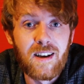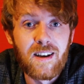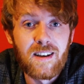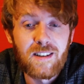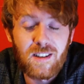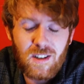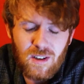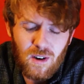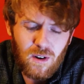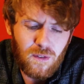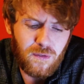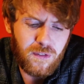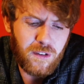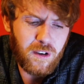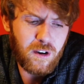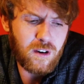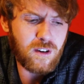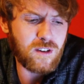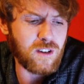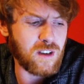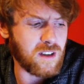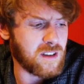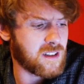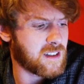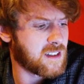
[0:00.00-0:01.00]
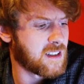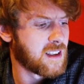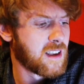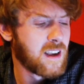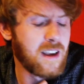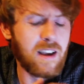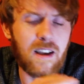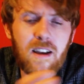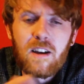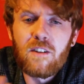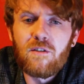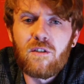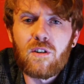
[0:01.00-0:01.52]
So if you're just
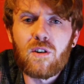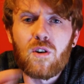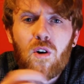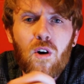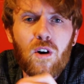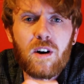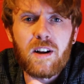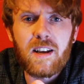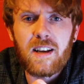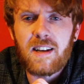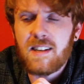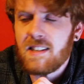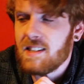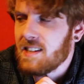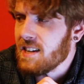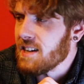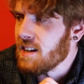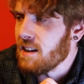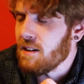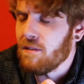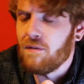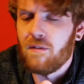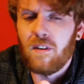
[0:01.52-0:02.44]
recording a single